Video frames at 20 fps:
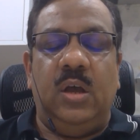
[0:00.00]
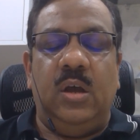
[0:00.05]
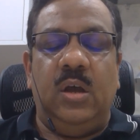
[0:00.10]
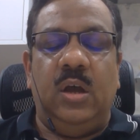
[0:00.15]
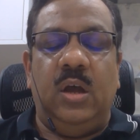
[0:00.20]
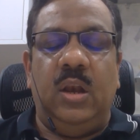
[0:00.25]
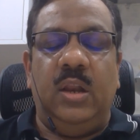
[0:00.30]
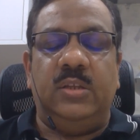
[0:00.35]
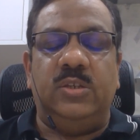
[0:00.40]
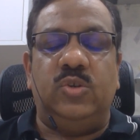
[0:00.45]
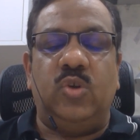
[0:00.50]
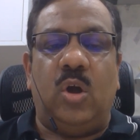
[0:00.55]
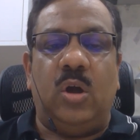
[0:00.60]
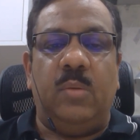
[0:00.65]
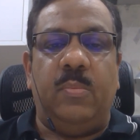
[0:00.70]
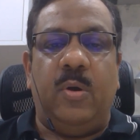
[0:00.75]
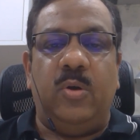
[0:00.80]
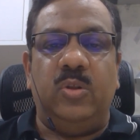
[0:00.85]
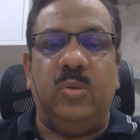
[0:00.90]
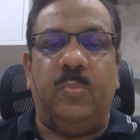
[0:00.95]
let's talk
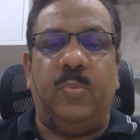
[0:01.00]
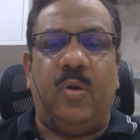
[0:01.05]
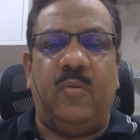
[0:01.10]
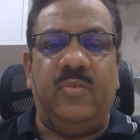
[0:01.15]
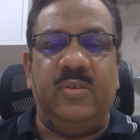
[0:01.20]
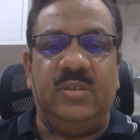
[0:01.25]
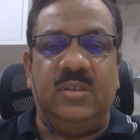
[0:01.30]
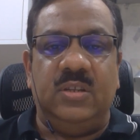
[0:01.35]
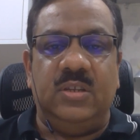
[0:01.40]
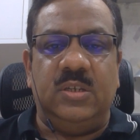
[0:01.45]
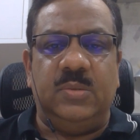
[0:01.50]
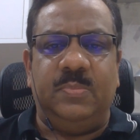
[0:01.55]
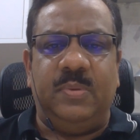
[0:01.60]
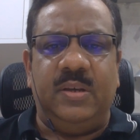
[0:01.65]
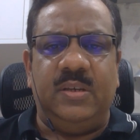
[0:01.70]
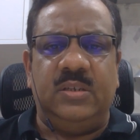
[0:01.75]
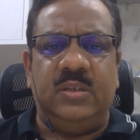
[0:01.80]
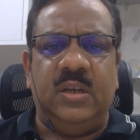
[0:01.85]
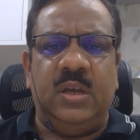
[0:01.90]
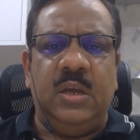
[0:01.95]
about the professional
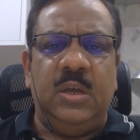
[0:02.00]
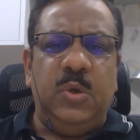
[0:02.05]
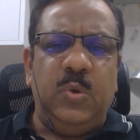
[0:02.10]
space.